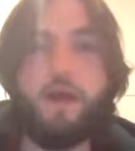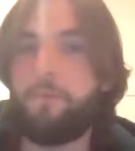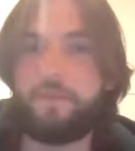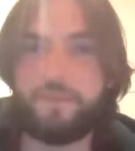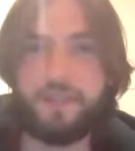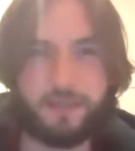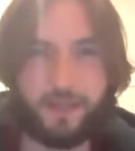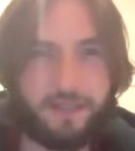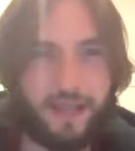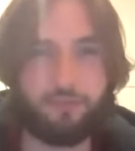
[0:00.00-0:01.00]
But the thing is, I
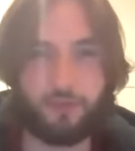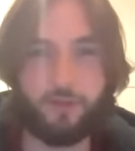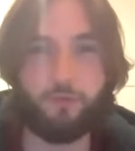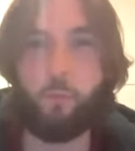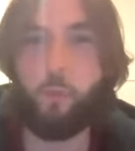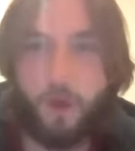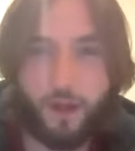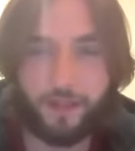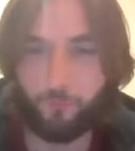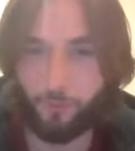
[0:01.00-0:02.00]
didn't have a clue
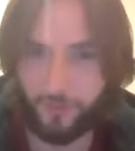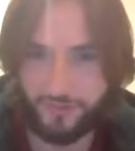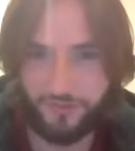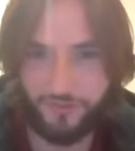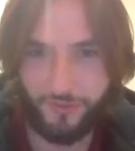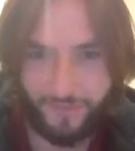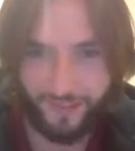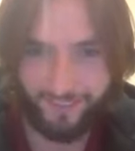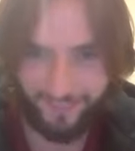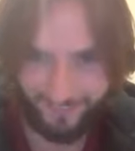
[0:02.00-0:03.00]
why I wanted to do that.
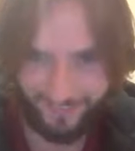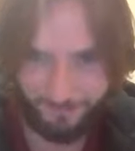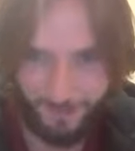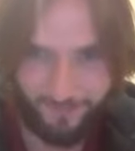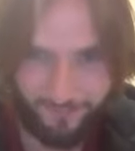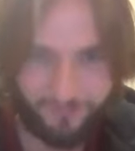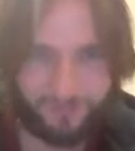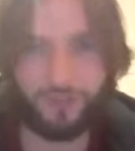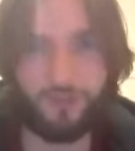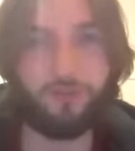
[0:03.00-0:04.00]
And I spent
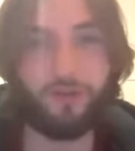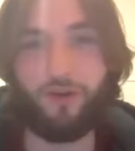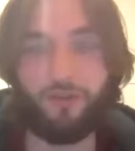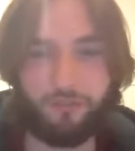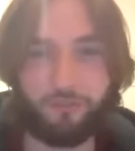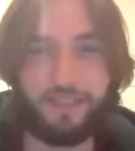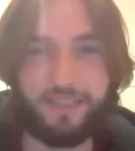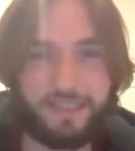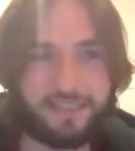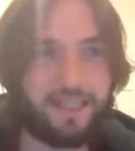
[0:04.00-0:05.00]
2.5, 3
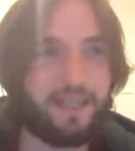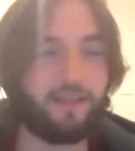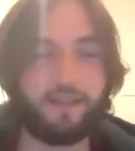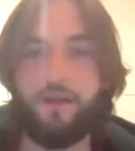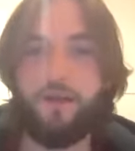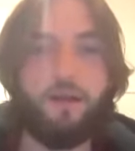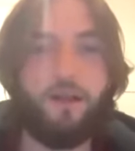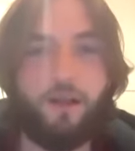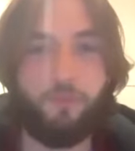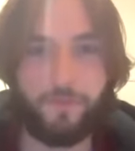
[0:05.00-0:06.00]
years there, like,
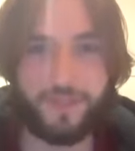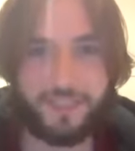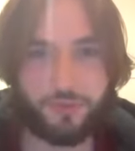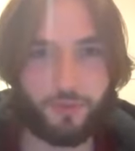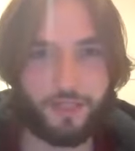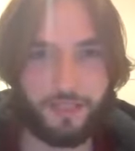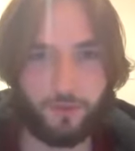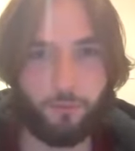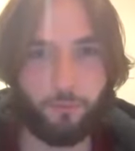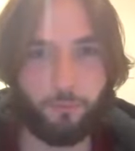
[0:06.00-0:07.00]
well, this is really
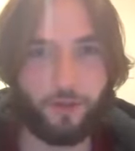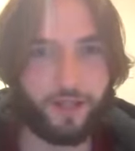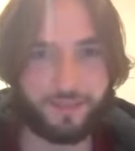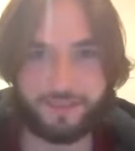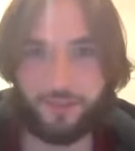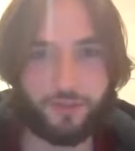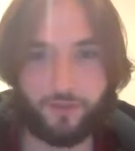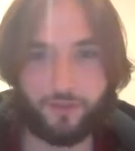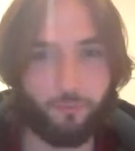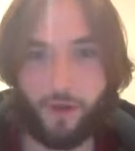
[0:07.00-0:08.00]
cool, but I still
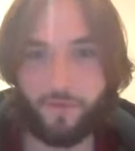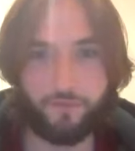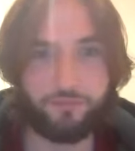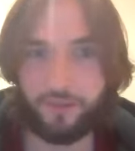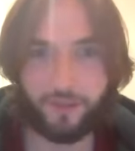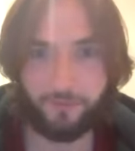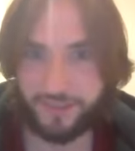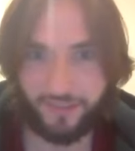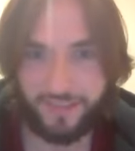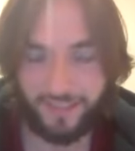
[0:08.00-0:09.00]
don't know why the fuck I'm
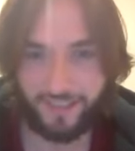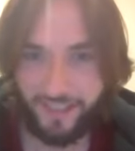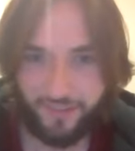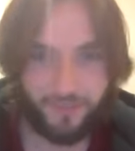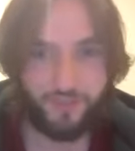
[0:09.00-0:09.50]
studying it.